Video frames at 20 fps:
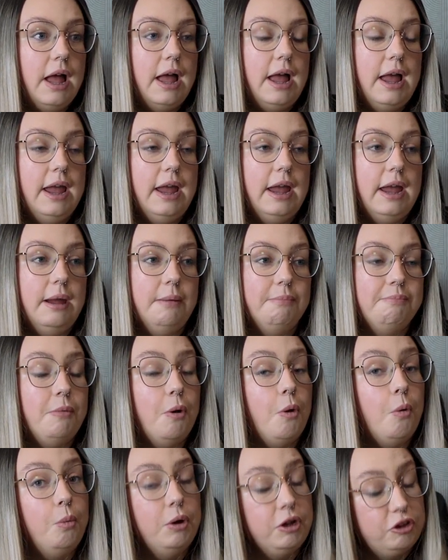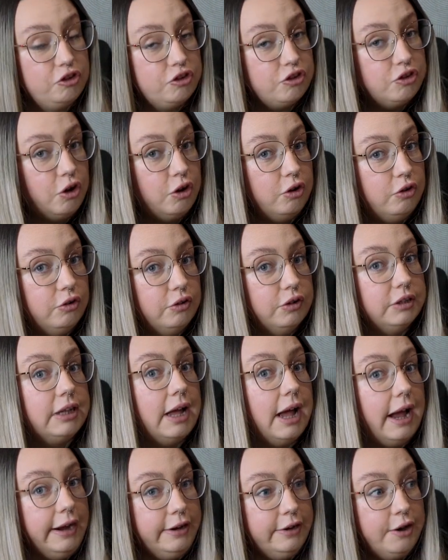a.m, which is not good,
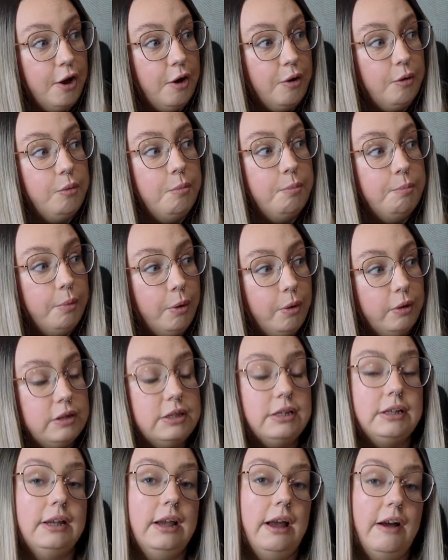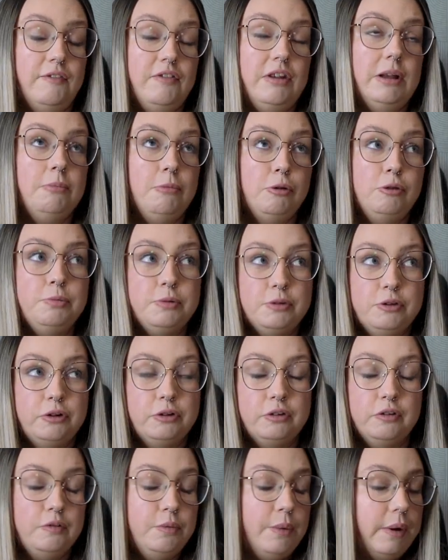I know, but I feel most
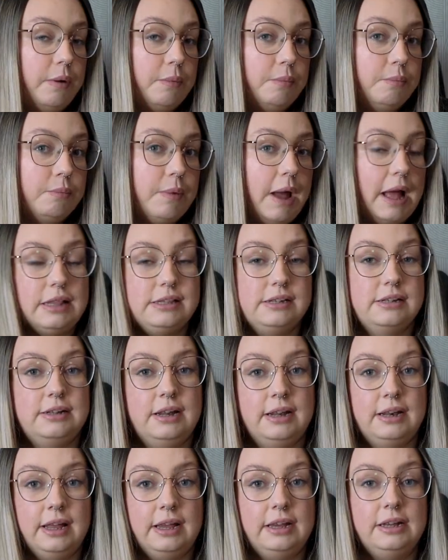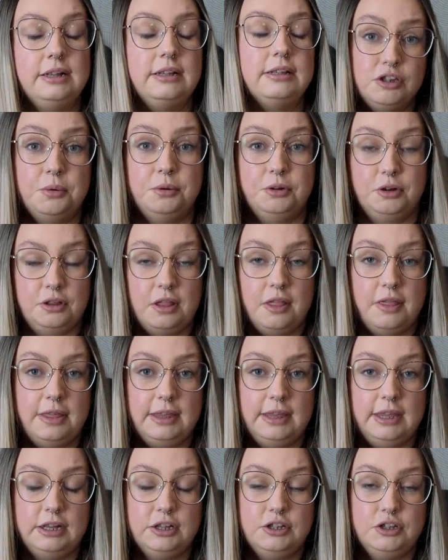productive when I'm editing at night. So another thing
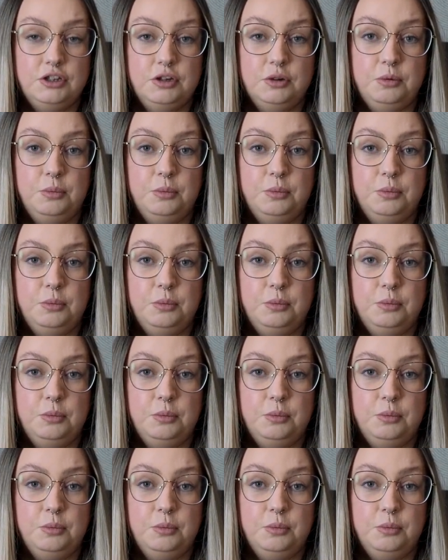you can do